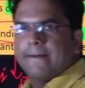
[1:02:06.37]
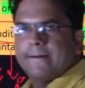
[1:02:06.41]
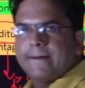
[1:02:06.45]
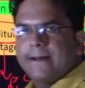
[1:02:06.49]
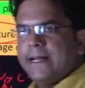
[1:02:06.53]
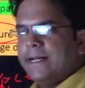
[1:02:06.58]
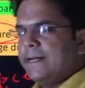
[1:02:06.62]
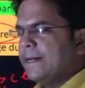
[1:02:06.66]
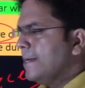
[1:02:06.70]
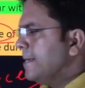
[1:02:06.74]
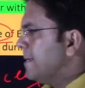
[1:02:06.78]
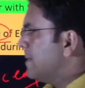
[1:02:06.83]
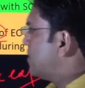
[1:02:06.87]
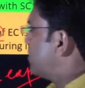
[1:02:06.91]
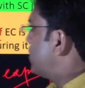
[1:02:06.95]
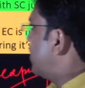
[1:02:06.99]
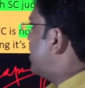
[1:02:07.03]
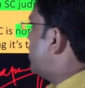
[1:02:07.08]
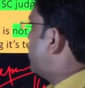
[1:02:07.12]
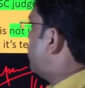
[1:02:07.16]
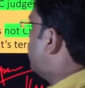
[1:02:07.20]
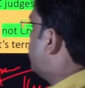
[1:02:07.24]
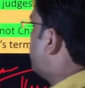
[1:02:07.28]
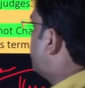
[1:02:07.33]
right? So
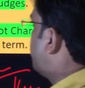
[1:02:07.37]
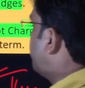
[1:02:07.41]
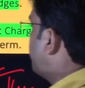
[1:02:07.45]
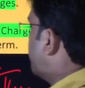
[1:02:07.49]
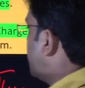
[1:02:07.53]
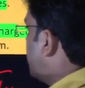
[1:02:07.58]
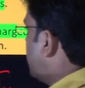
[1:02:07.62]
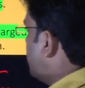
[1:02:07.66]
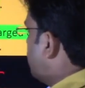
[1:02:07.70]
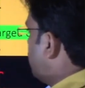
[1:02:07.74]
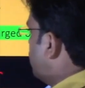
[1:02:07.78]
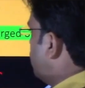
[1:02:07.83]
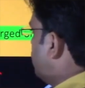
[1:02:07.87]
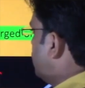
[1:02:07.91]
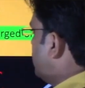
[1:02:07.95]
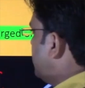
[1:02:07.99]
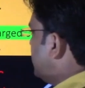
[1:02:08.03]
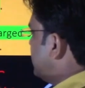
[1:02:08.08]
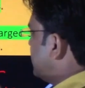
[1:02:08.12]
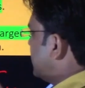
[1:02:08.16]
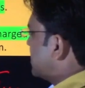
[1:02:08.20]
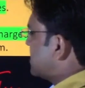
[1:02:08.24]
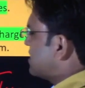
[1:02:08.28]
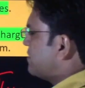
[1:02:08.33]
I hope how
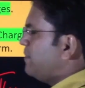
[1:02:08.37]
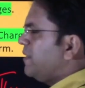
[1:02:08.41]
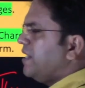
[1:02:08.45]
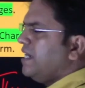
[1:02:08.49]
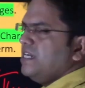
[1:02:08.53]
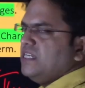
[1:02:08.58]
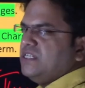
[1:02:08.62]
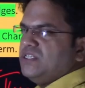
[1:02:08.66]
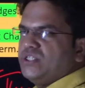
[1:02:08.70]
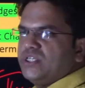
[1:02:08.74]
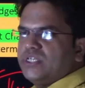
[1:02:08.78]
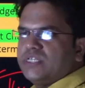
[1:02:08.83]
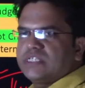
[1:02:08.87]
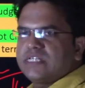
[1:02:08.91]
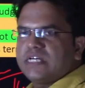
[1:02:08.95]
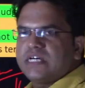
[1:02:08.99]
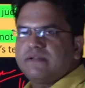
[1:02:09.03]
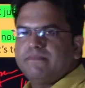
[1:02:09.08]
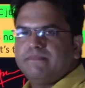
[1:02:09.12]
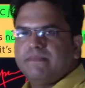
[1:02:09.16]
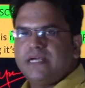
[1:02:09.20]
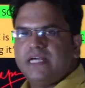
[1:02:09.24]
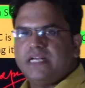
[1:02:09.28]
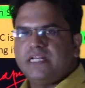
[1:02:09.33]
these expenditures
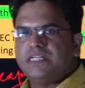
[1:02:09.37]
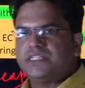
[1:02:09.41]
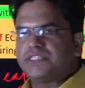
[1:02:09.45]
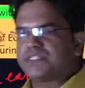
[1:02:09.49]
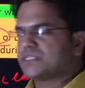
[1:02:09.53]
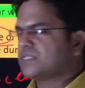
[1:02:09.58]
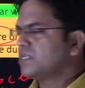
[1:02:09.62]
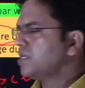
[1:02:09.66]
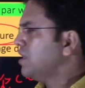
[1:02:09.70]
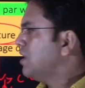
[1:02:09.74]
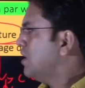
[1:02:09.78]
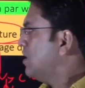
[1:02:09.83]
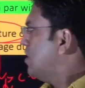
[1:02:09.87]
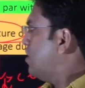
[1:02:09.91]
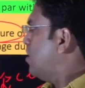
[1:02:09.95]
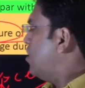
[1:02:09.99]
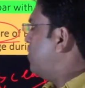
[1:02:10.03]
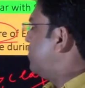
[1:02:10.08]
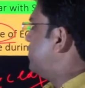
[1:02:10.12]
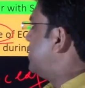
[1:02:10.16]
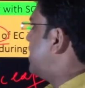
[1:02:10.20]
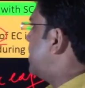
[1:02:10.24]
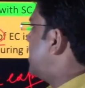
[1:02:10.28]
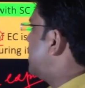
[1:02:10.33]
are managed of the